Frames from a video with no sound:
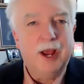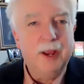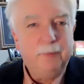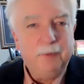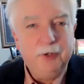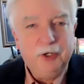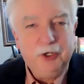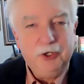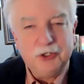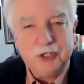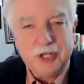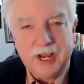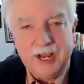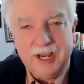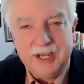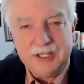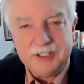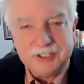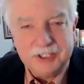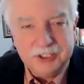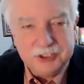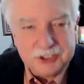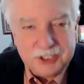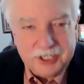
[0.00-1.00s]
Trapping your
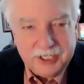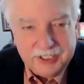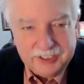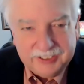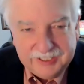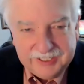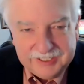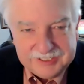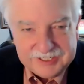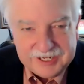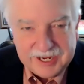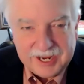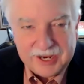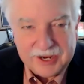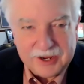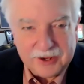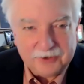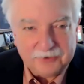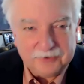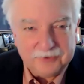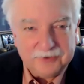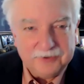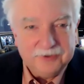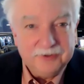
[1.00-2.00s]
task is getting it
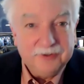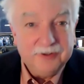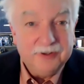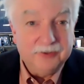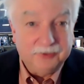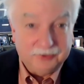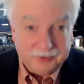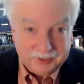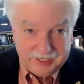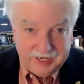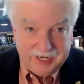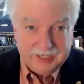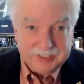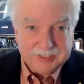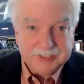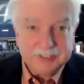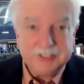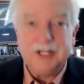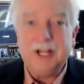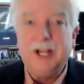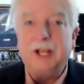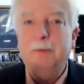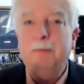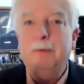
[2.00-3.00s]
down. The
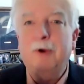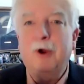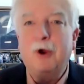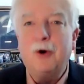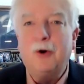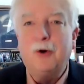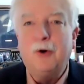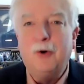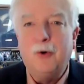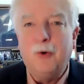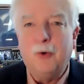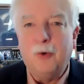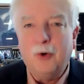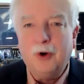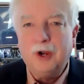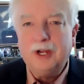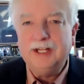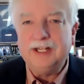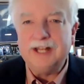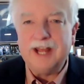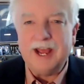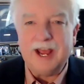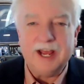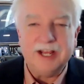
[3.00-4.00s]
next step,
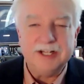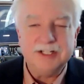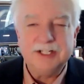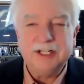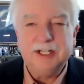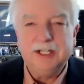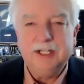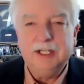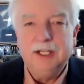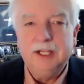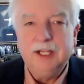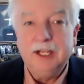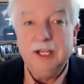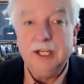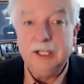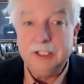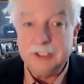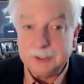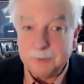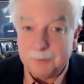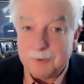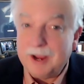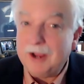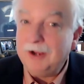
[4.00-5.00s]
organizing,
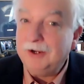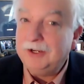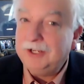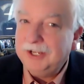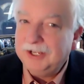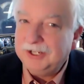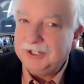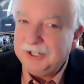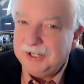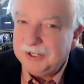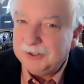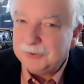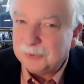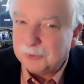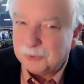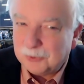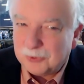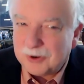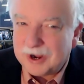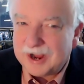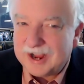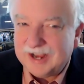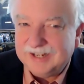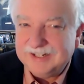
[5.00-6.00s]
is about getting it
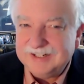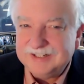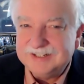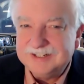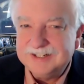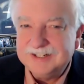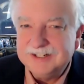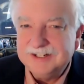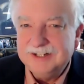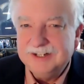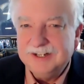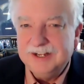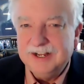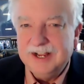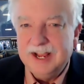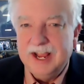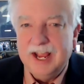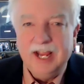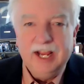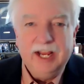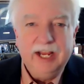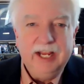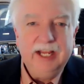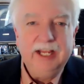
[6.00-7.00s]
right.
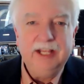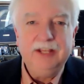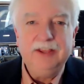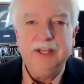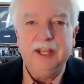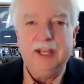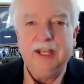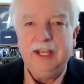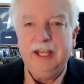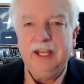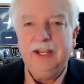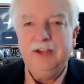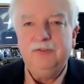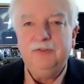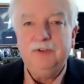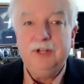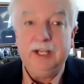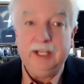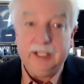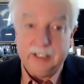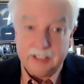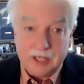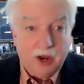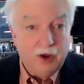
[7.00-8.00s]
In the
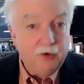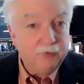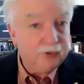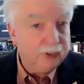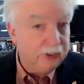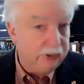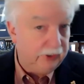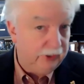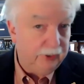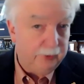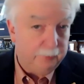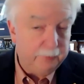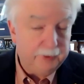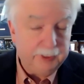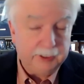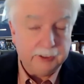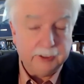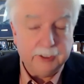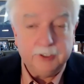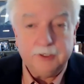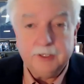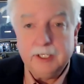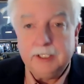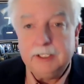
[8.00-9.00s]
evening and often in the
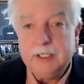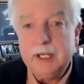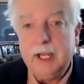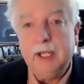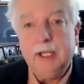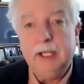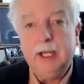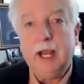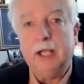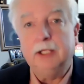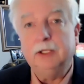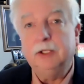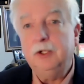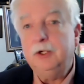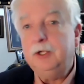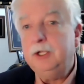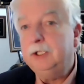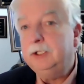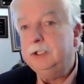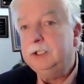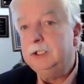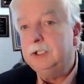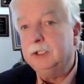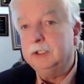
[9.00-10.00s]
middle of the day, I
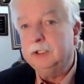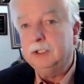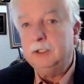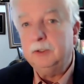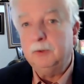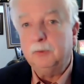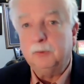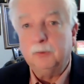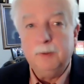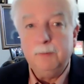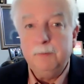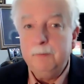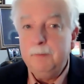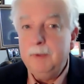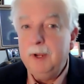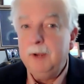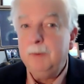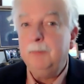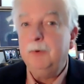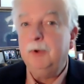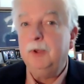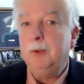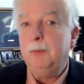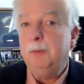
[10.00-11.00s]
look at the little
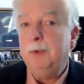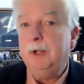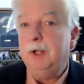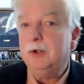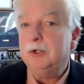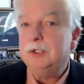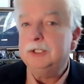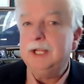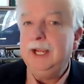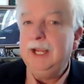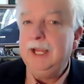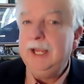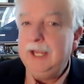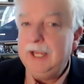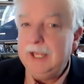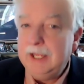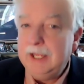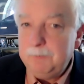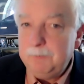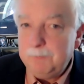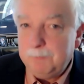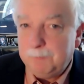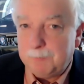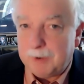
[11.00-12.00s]
Remember the Milk's
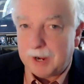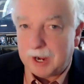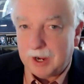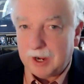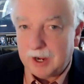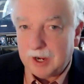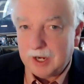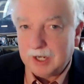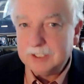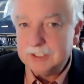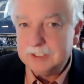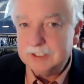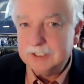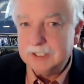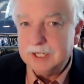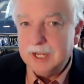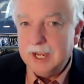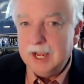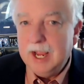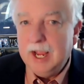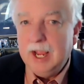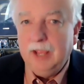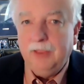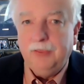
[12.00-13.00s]
inbox.
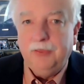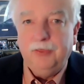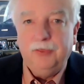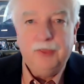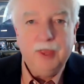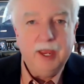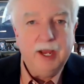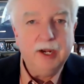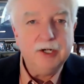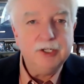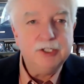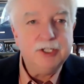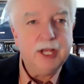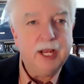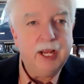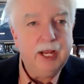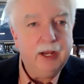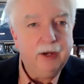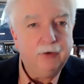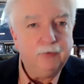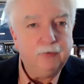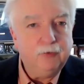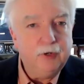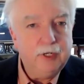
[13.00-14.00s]
There's
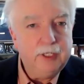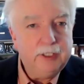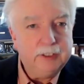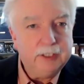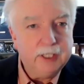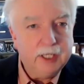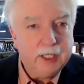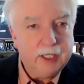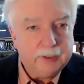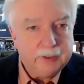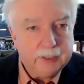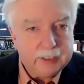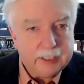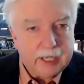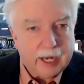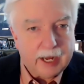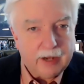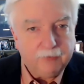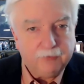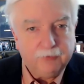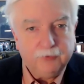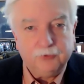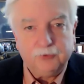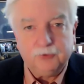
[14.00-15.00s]
everything that
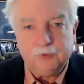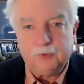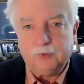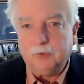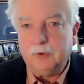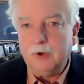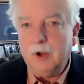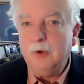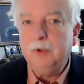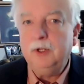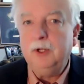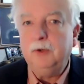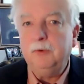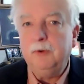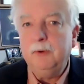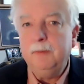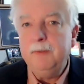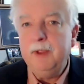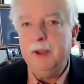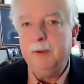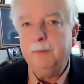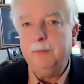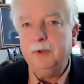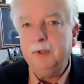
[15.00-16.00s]
I've thrown at
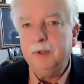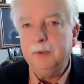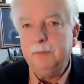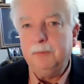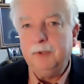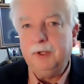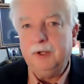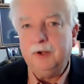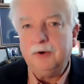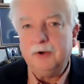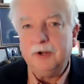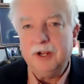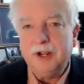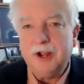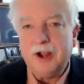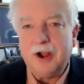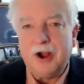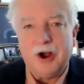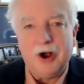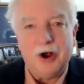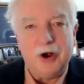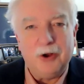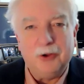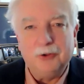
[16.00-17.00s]
Remember the Milk
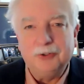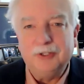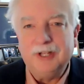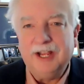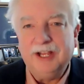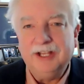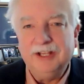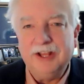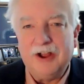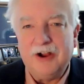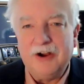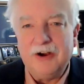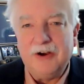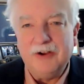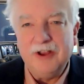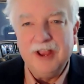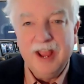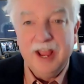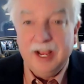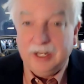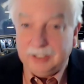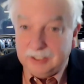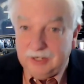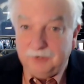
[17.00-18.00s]
all day
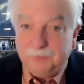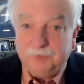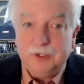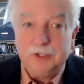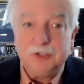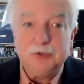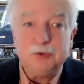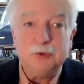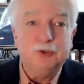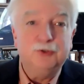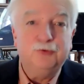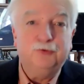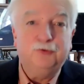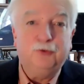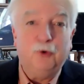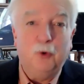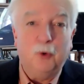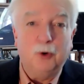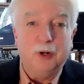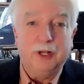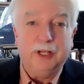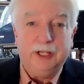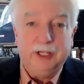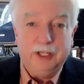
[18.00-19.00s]
long. Now, if this was
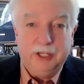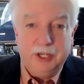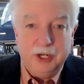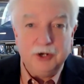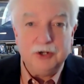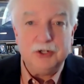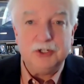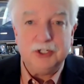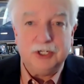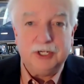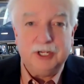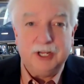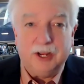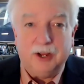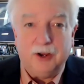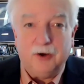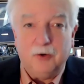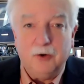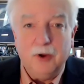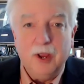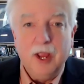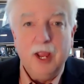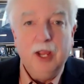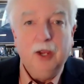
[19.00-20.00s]
40 years
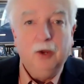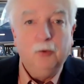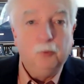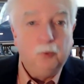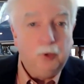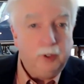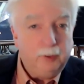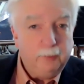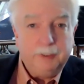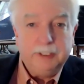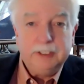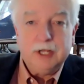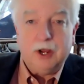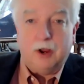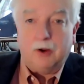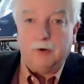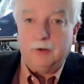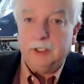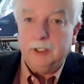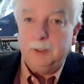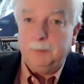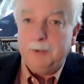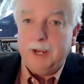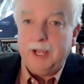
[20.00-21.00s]
ago, we'd be
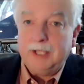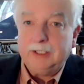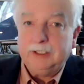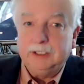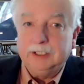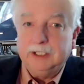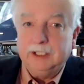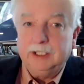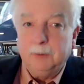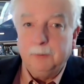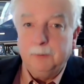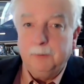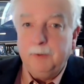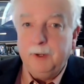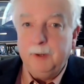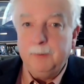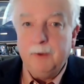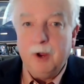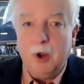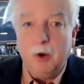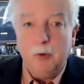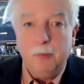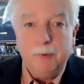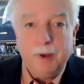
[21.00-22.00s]
talking about a little
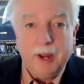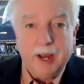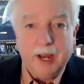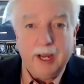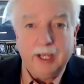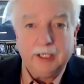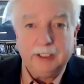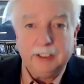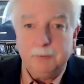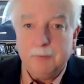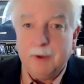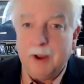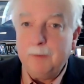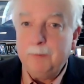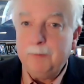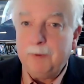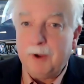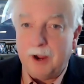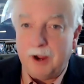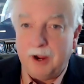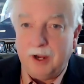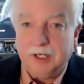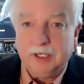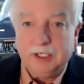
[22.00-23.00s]
memo pad in my
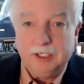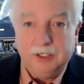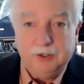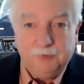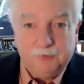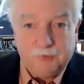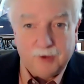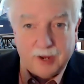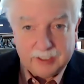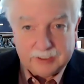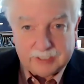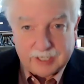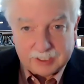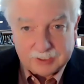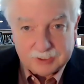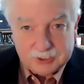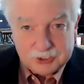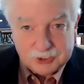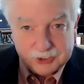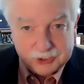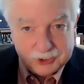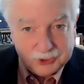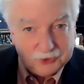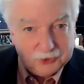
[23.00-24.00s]
pocket. In fact, I
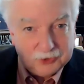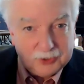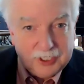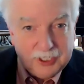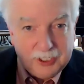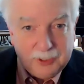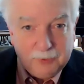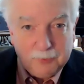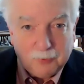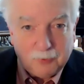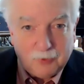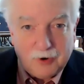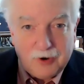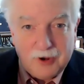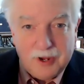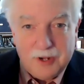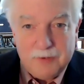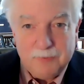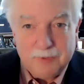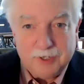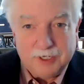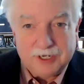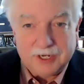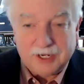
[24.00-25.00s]
still keep
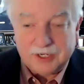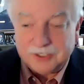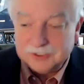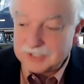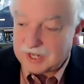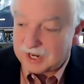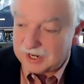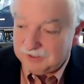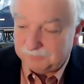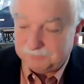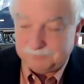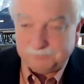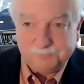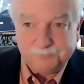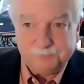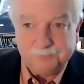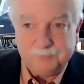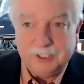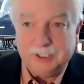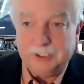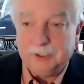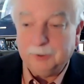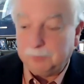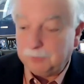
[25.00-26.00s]
one because I
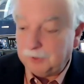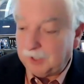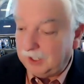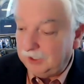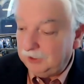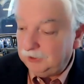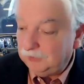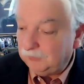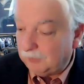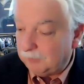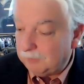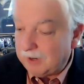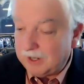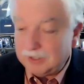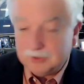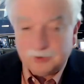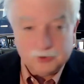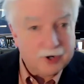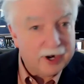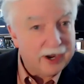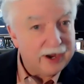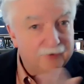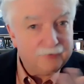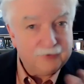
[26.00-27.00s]
need a place for
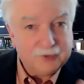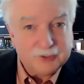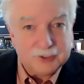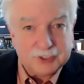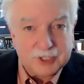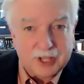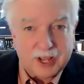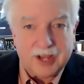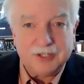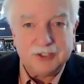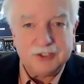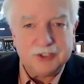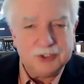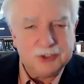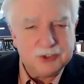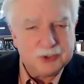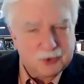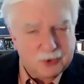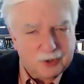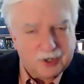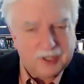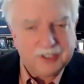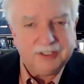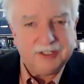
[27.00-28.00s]
my driver's
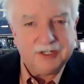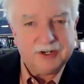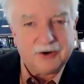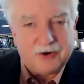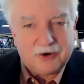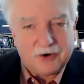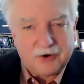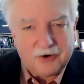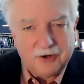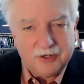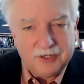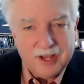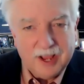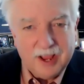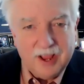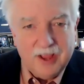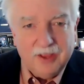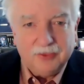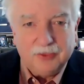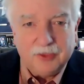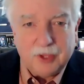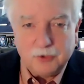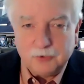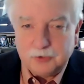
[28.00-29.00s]
license, credit card,
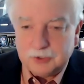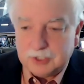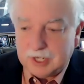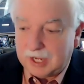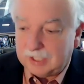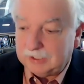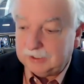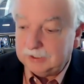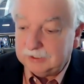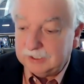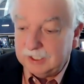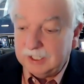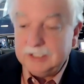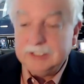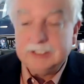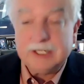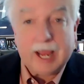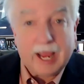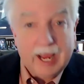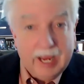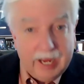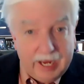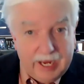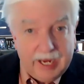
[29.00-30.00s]
those kind of
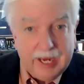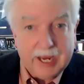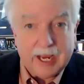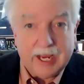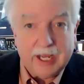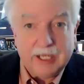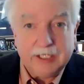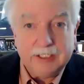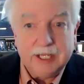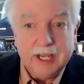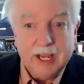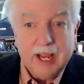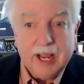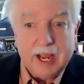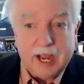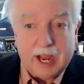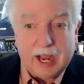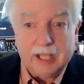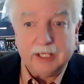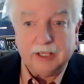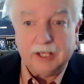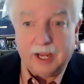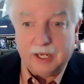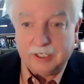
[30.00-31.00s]
things. And
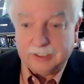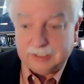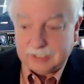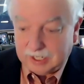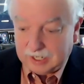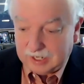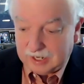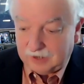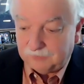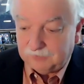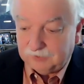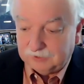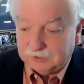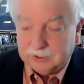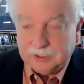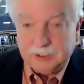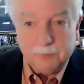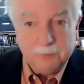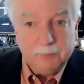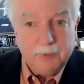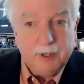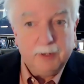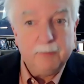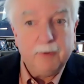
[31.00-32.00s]
I like to have a
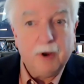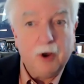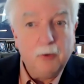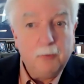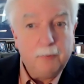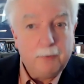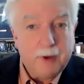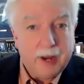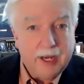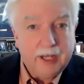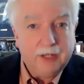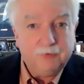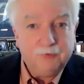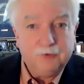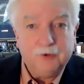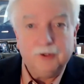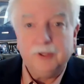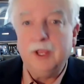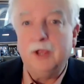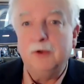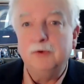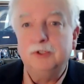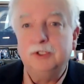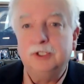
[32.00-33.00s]
little memo pad
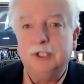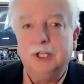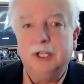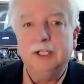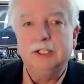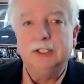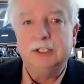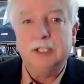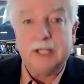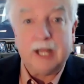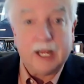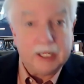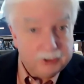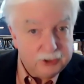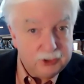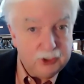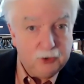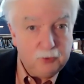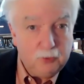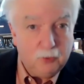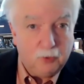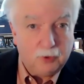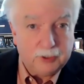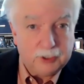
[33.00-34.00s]
for those things that I
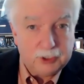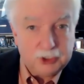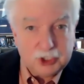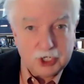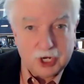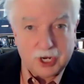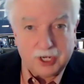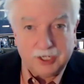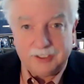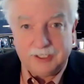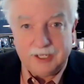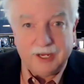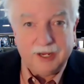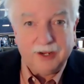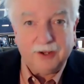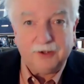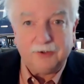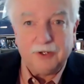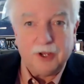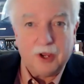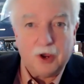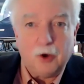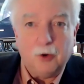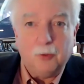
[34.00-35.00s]
do want to jot
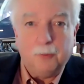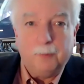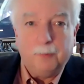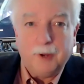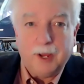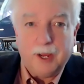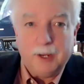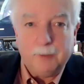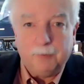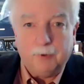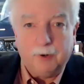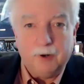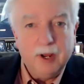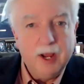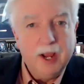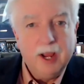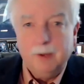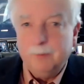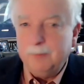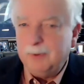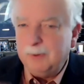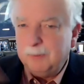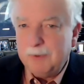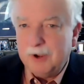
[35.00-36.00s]
down on paper,
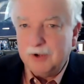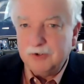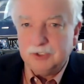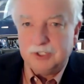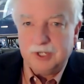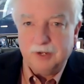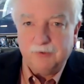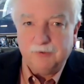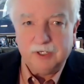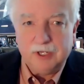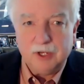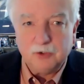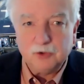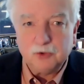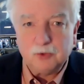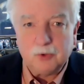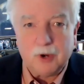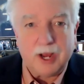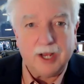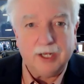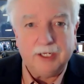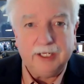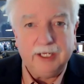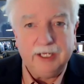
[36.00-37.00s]
but most of it
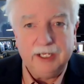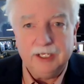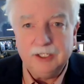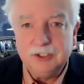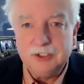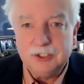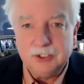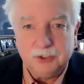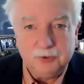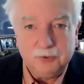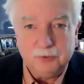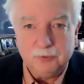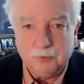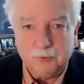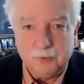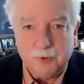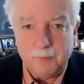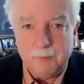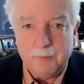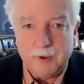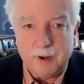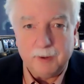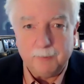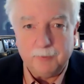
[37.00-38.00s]
goes right into
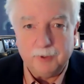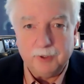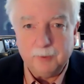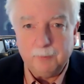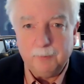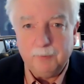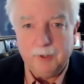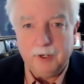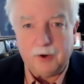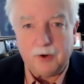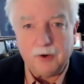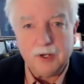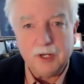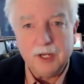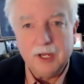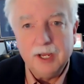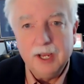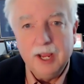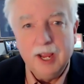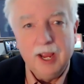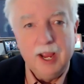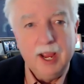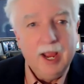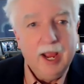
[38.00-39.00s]
Remember the Milk.
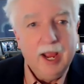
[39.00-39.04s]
